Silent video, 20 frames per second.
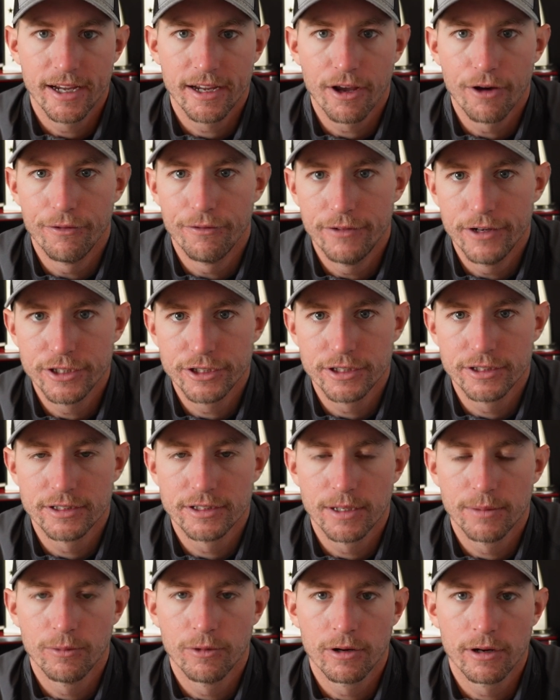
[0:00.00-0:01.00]
go fishing
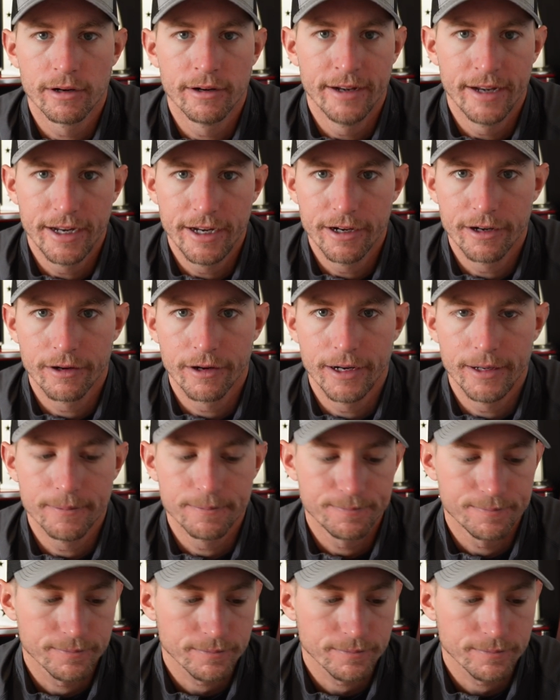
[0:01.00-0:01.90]
somewhere in Erie.